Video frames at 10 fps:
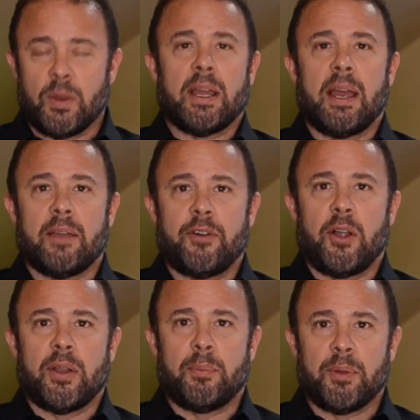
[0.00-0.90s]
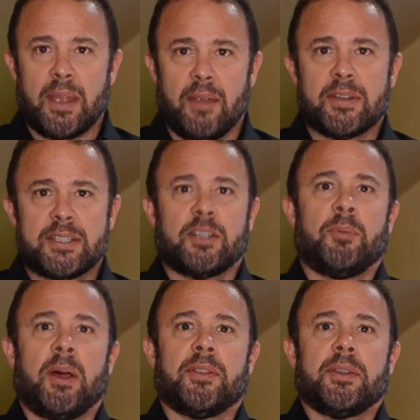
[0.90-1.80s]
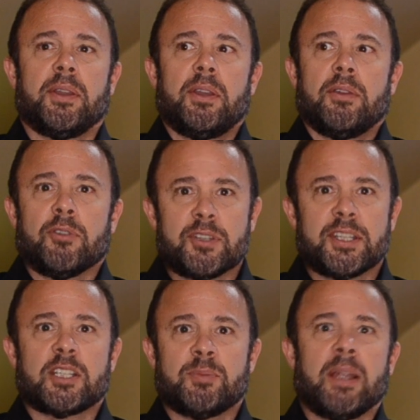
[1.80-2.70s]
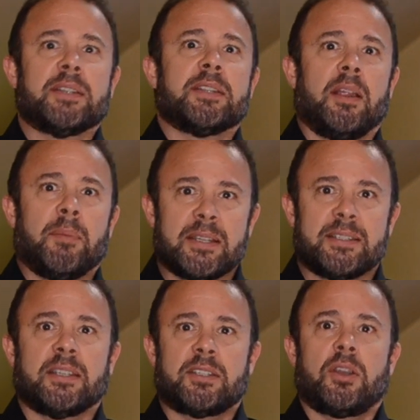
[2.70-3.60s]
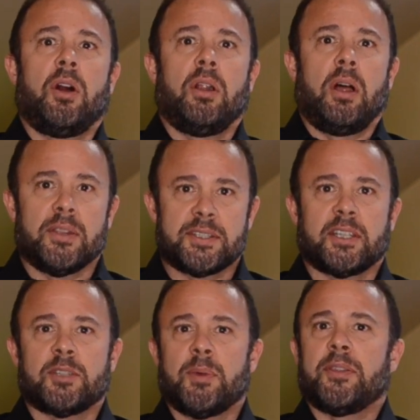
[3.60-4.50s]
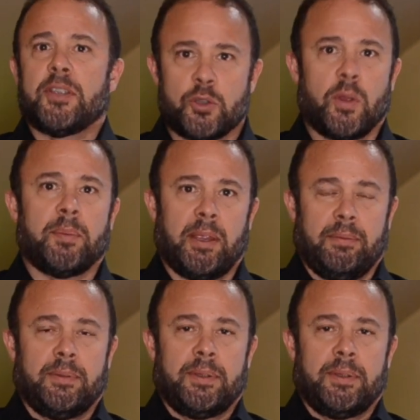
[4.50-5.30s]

One guy I followed up with every single month for six months. And on my sixth call on the sixth month, he joined me.